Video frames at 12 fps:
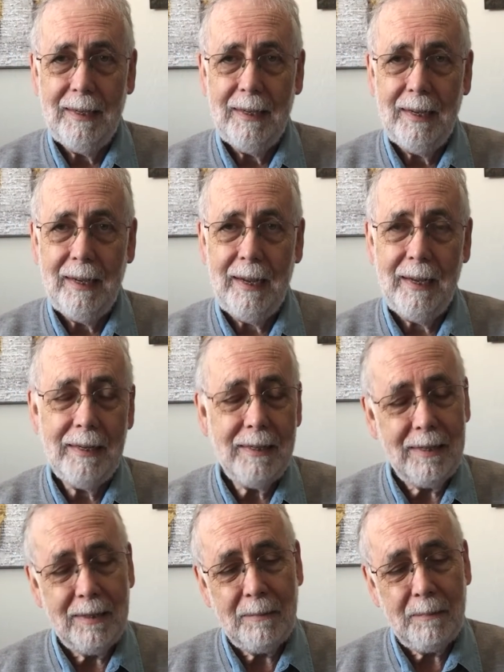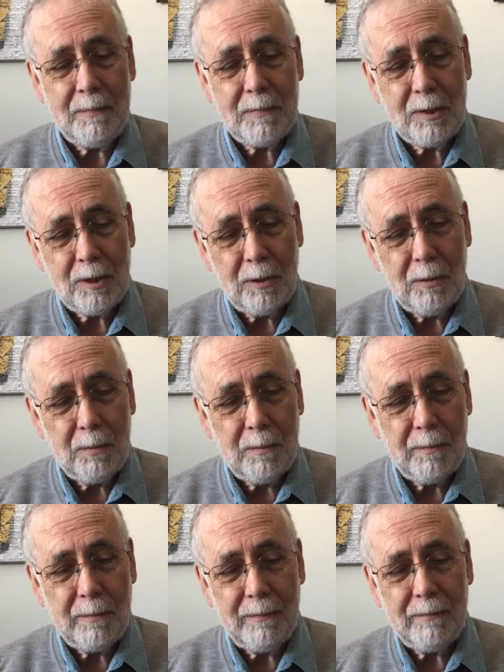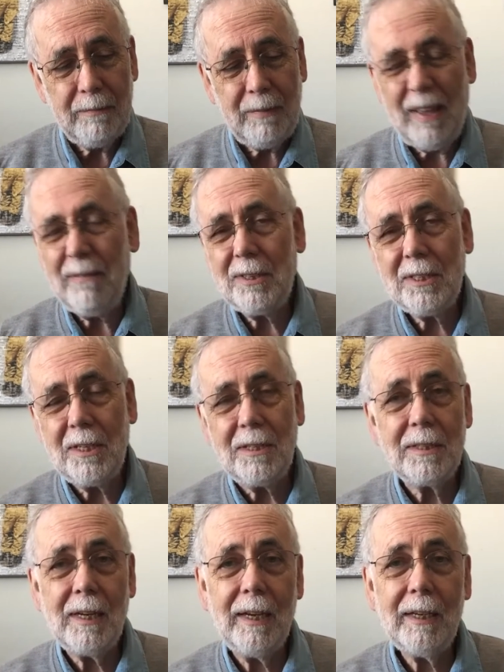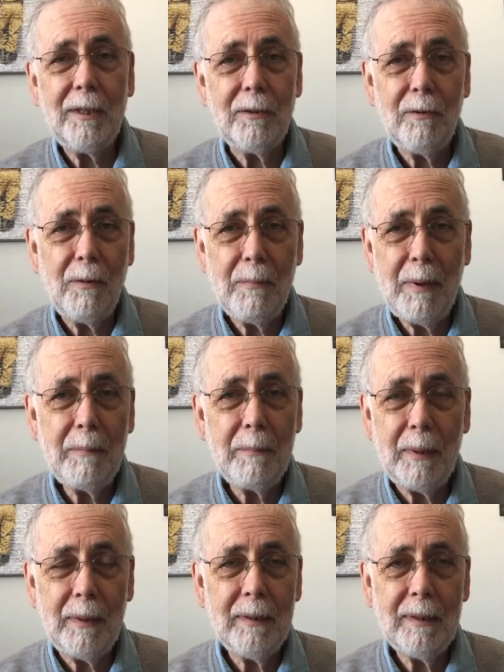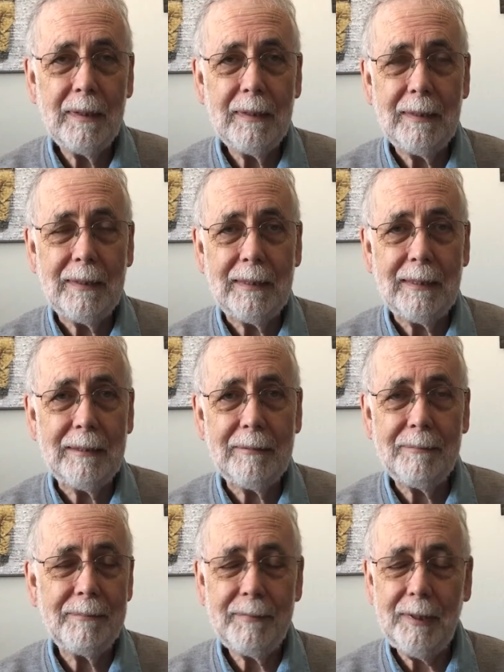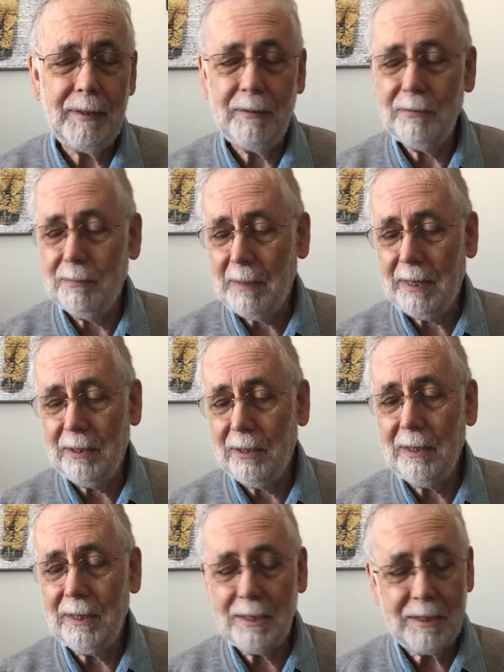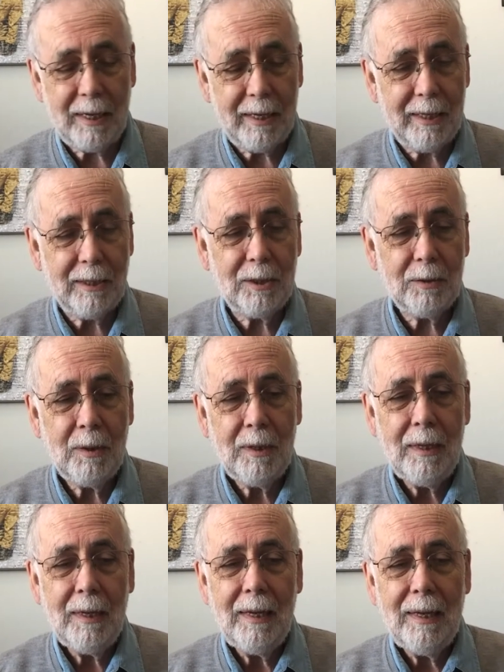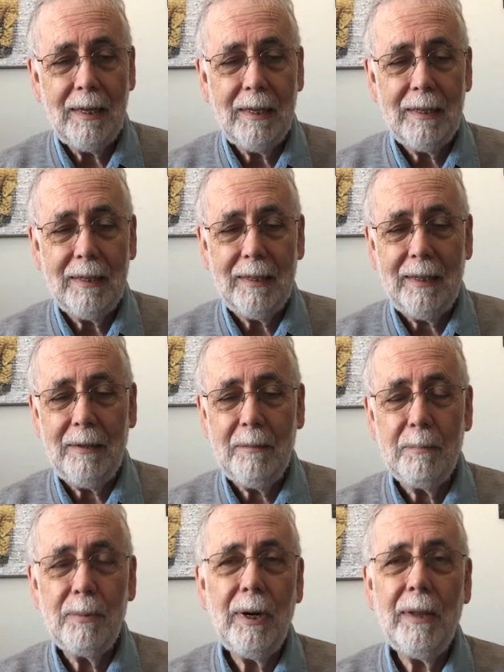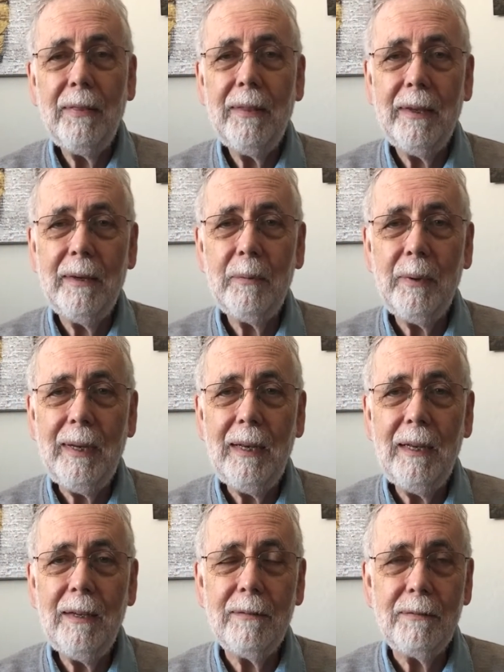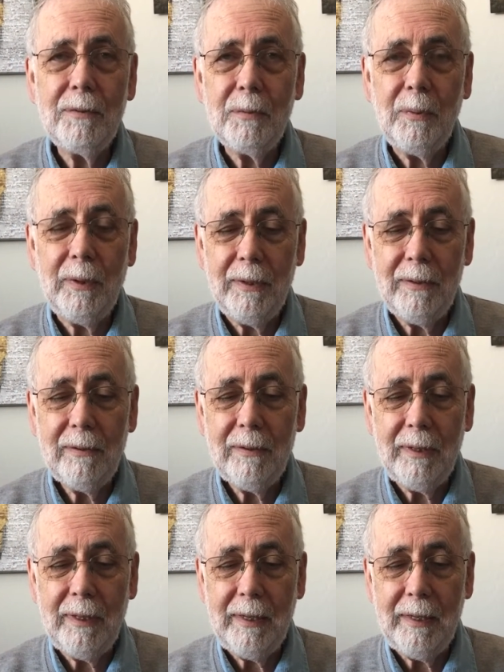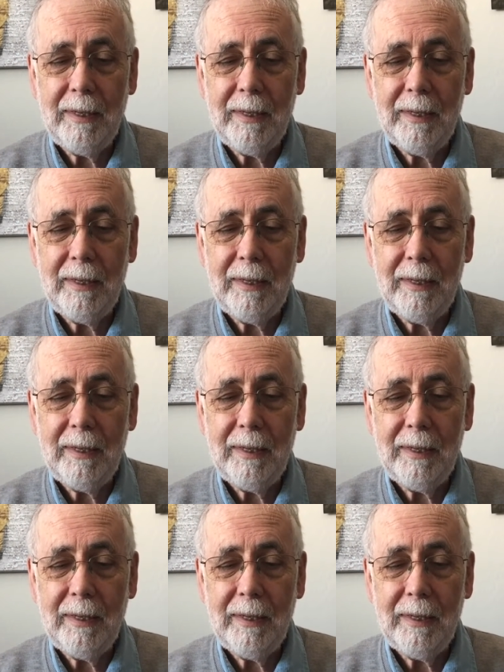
And so ever since I can remember, you know, from my earliest age, in Britain there we lived with the